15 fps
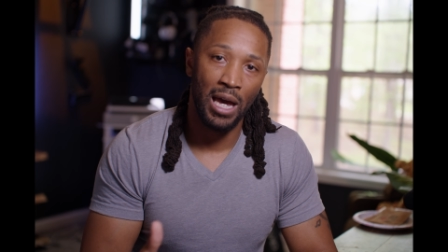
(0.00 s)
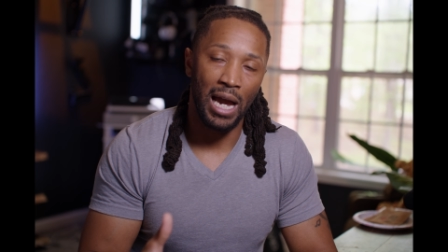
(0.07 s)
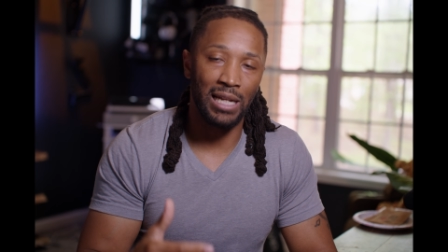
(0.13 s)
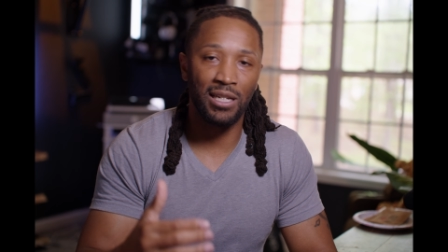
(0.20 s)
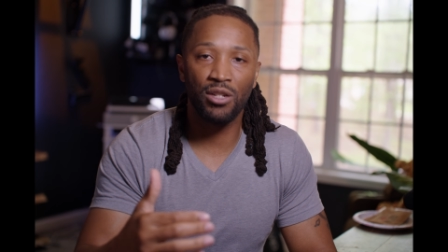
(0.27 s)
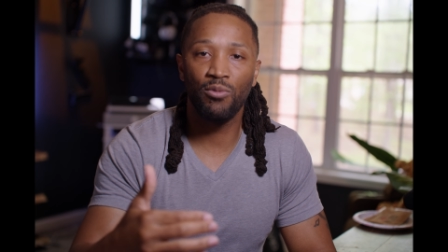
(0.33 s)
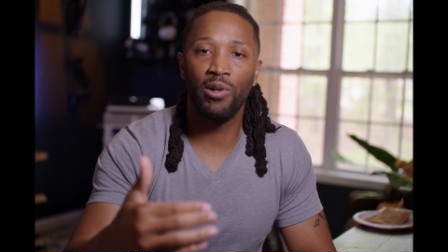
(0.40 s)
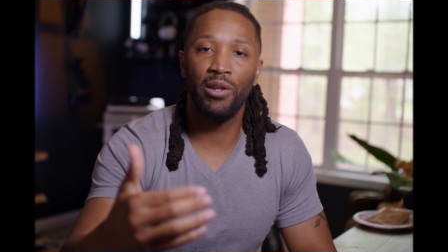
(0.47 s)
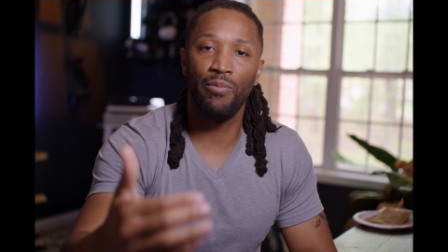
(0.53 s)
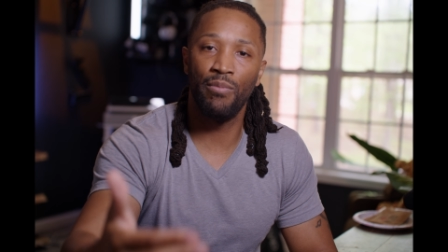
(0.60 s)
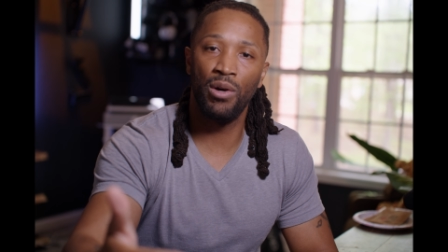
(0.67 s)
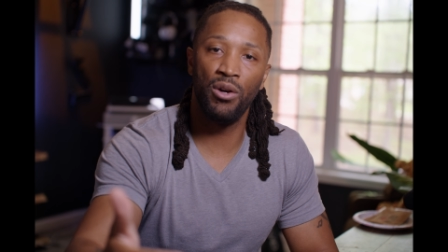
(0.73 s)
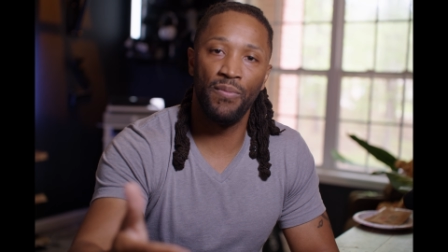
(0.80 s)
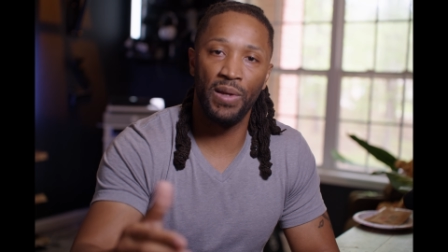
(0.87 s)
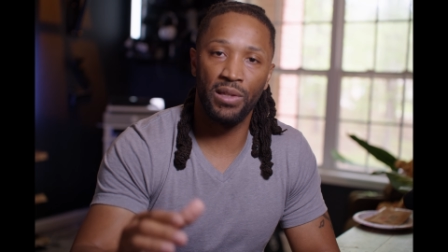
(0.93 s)
I just wanted
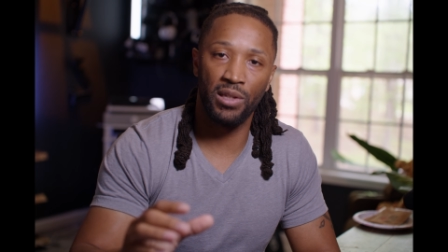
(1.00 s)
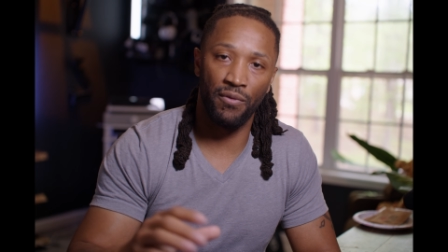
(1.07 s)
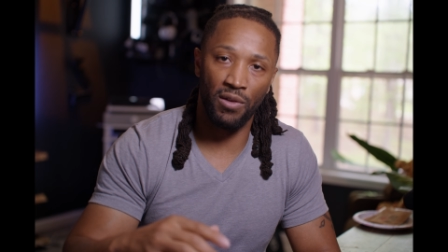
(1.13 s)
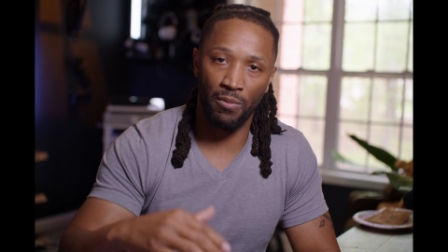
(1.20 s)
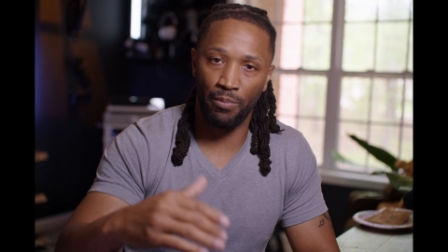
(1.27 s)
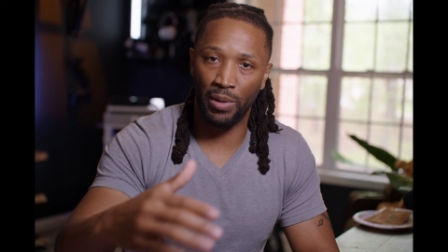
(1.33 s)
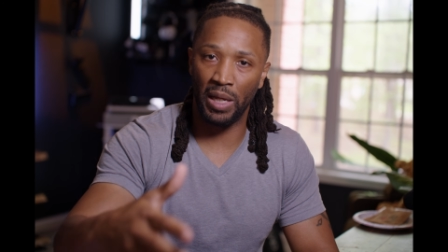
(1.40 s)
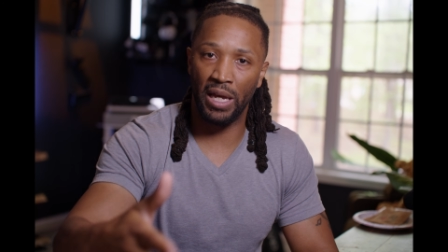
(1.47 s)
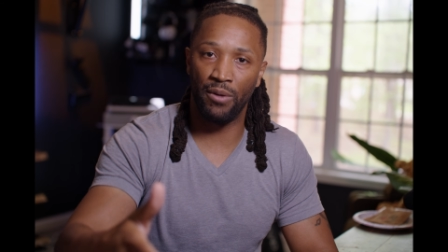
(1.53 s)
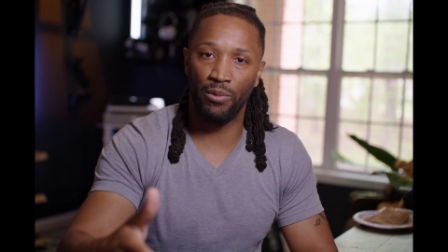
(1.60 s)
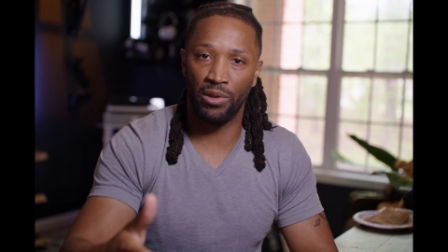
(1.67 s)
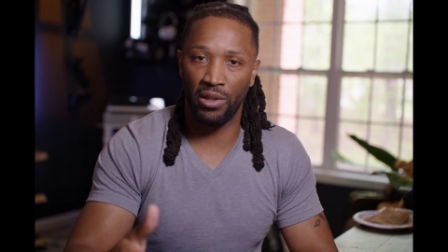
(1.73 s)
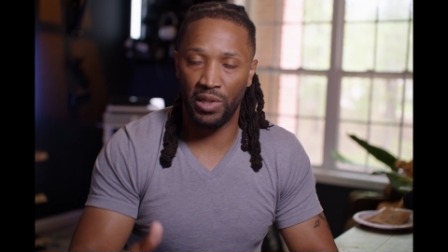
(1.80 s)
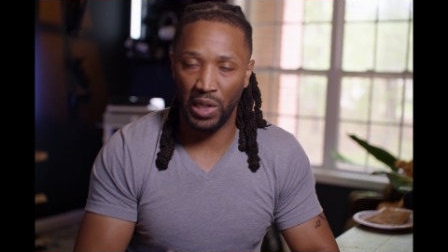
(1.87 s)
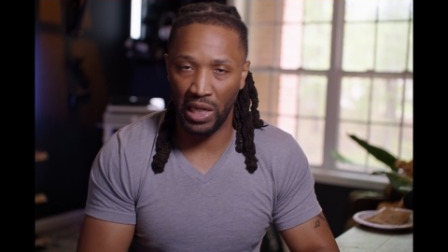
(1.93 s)
moments of him playing
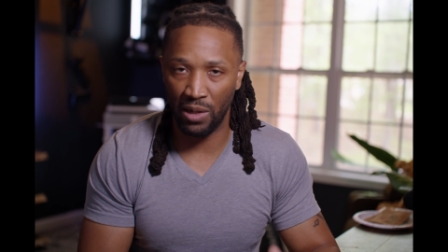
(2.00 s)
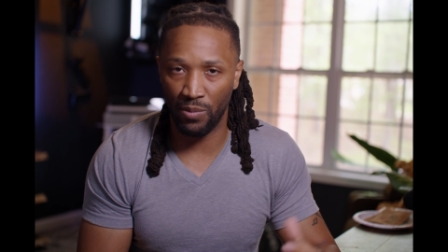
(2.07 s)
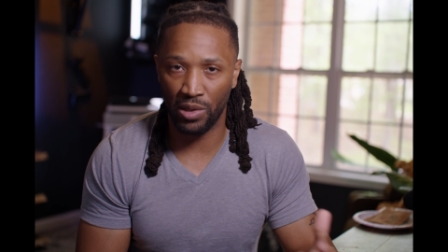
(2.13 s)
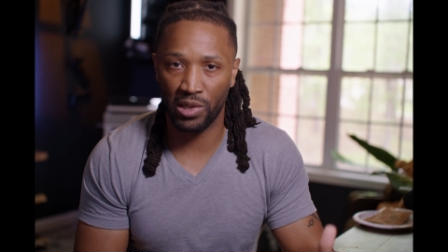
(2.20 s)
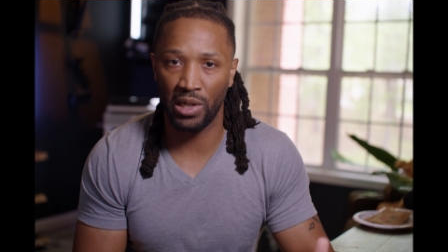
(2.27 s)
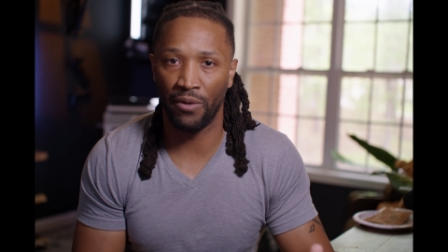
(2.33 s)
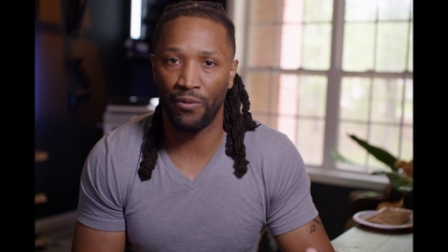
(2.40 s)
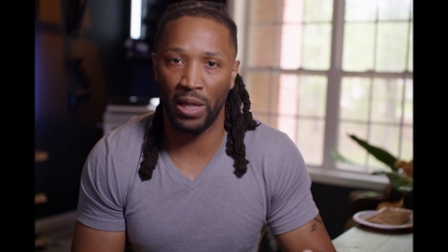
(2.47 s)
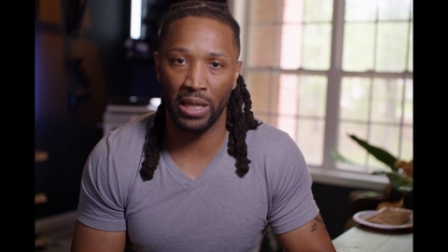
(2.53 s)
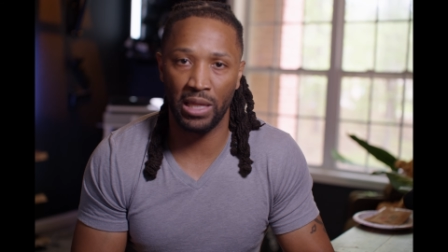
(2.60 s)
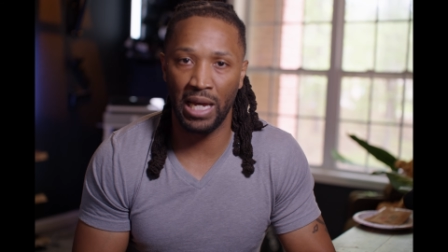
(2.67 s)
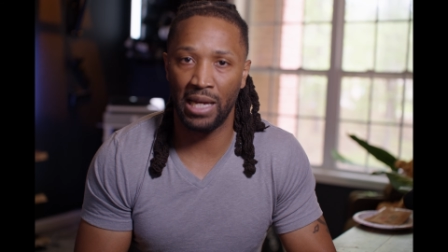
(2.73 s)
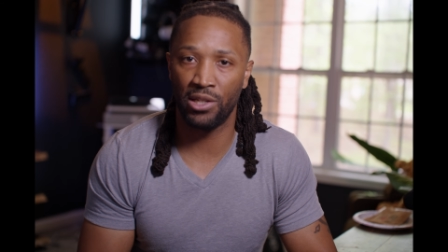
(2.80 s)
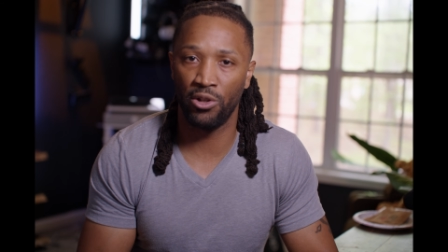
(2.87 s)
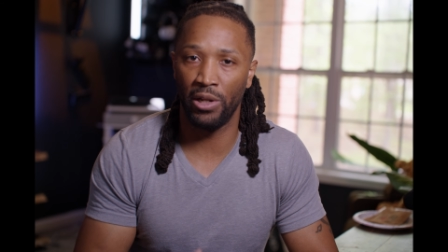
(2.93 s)
with the team and stuff like
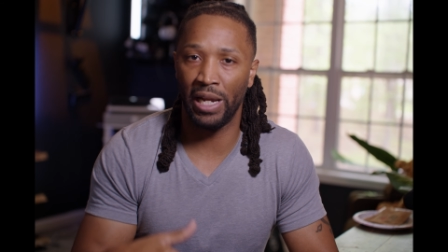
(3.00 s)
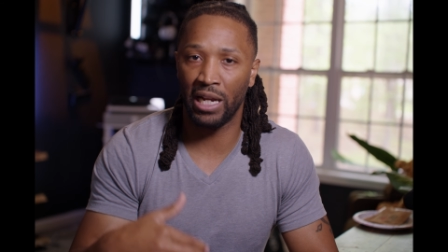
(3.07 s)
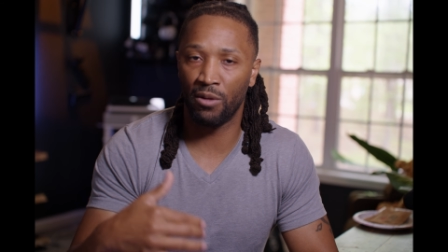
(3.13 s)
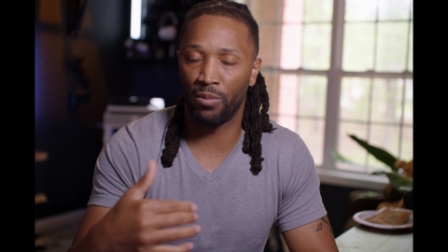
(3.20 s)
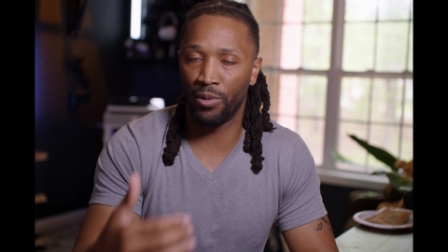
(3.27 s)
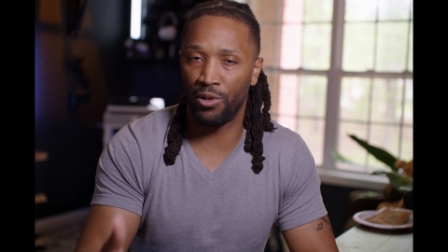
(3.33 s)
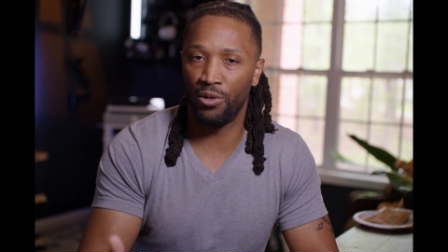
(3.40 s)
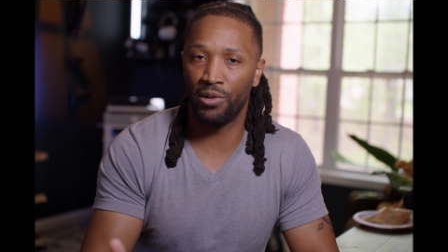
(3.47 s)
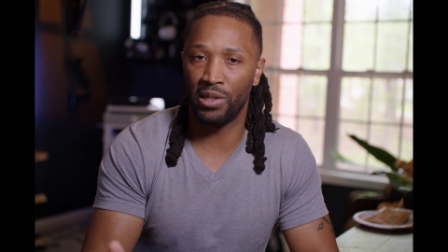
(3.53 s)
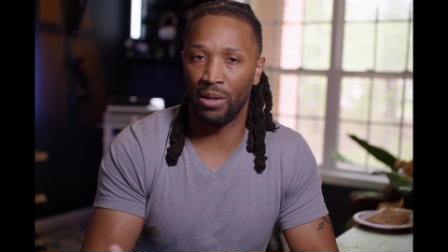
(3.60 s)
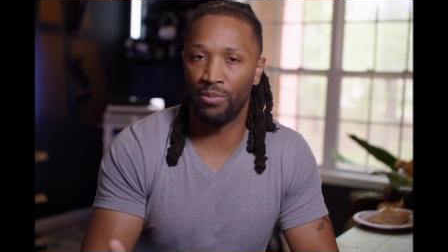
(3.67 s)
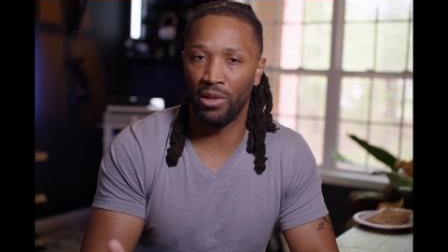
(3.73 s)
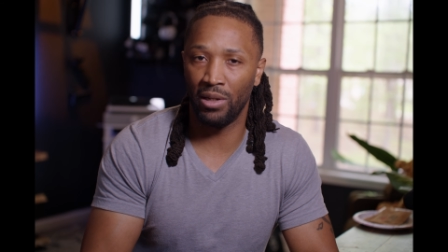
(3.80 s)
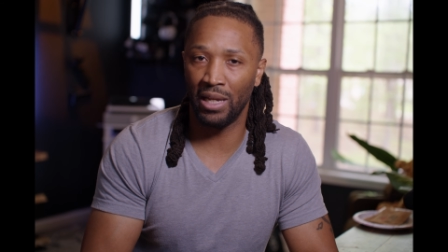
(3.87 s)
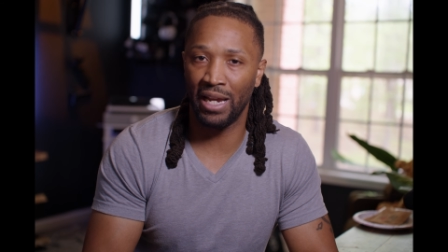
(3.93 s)
that so that I could produce
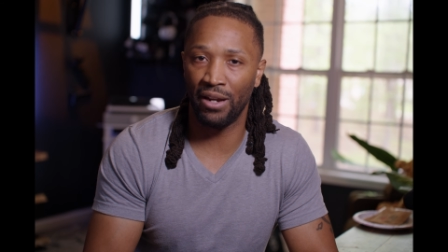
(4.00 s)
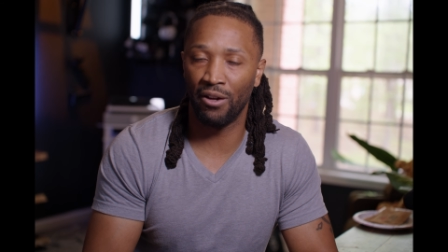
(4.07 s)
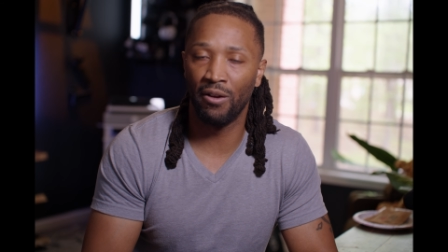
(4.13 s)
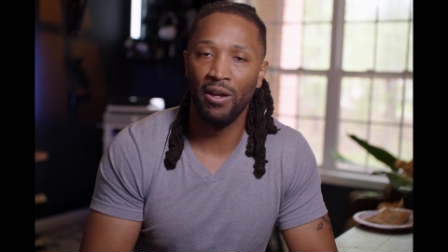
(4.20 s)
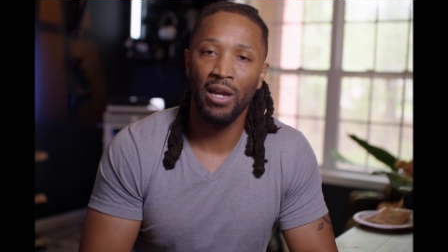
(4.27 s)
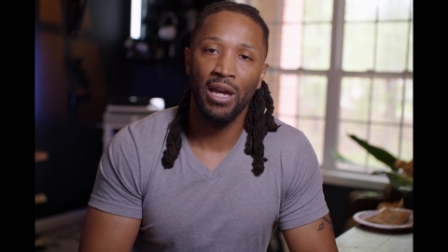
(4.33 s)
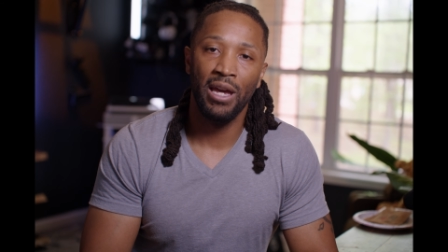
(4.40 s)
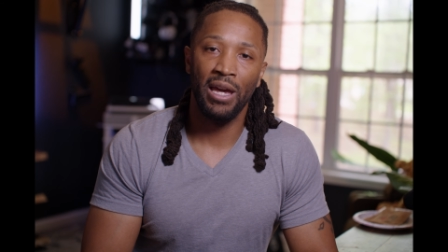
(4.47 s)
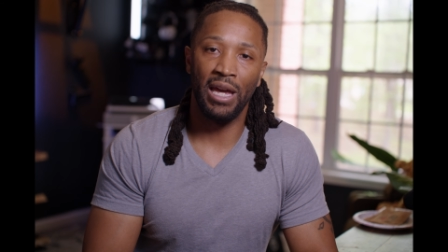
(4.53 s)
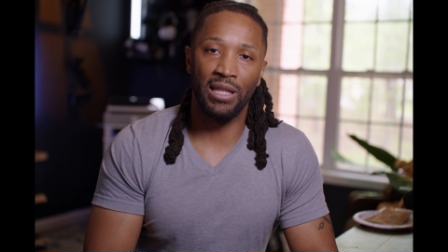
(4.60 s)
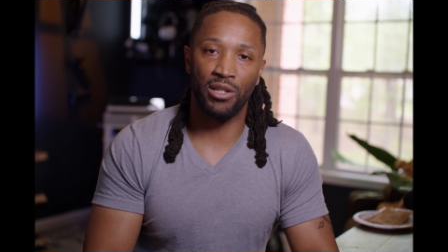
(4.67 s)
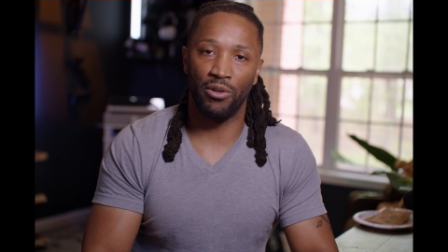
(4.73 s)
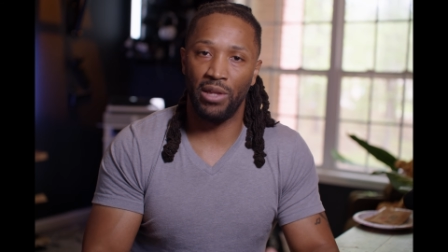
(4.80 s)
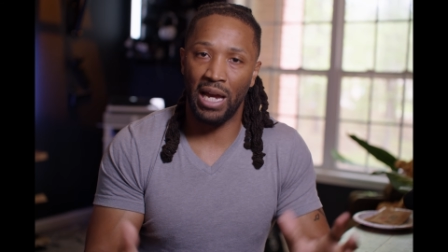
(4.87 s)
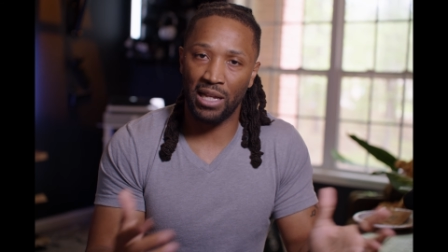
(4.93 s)
something later.
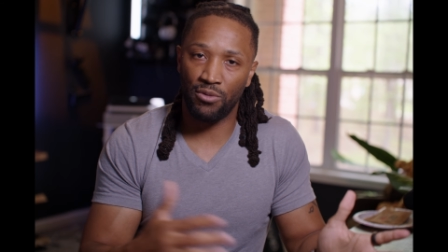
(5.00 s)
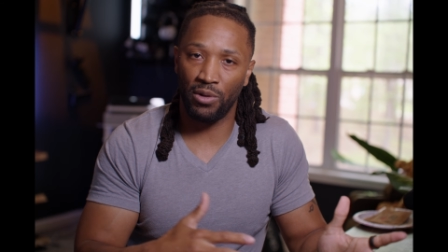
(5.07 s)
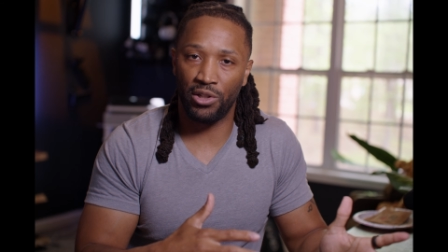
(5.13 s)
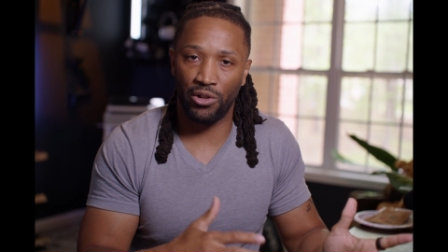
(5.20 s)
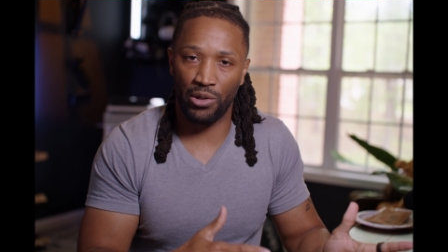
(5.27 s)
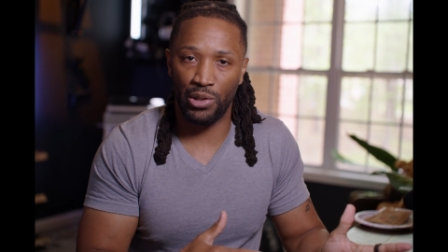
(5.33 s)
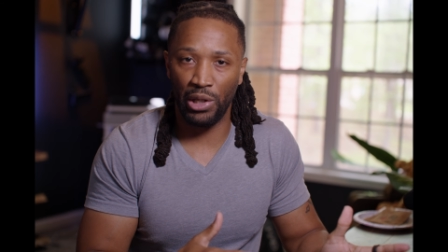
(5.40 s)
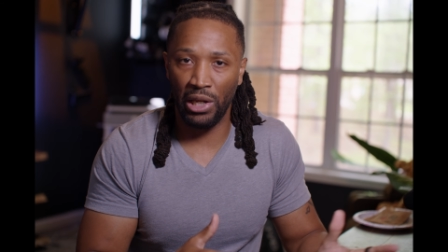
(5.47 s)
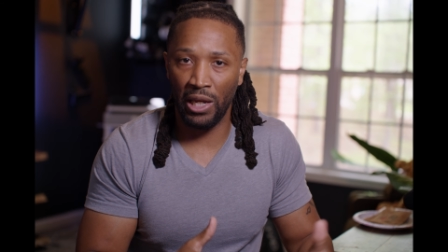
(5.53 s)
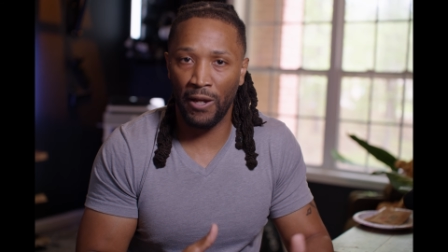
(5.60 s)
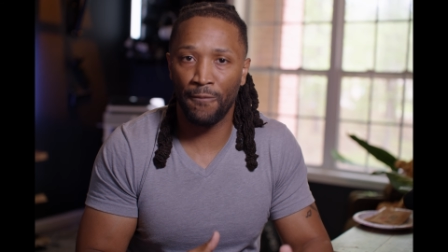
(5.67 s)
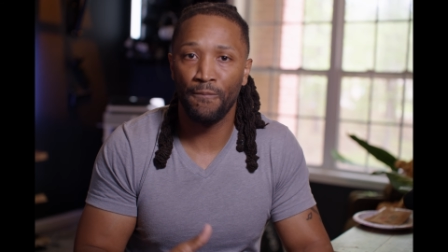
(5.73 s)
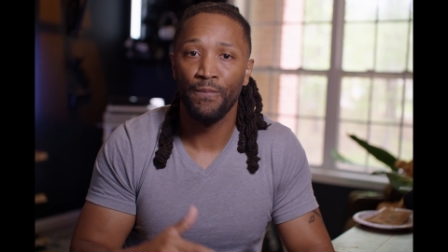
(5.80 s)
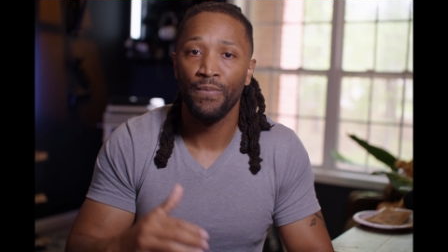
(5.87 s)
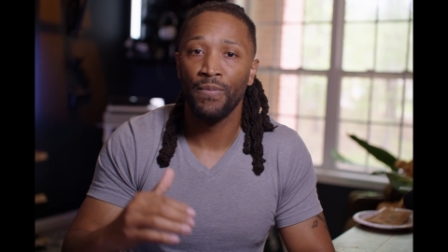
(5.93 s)
And so that's what you're
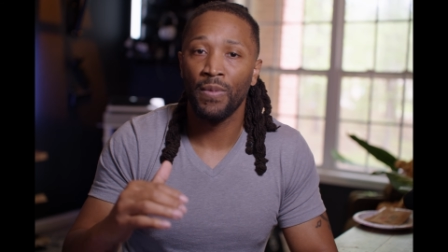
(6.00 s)
seeing.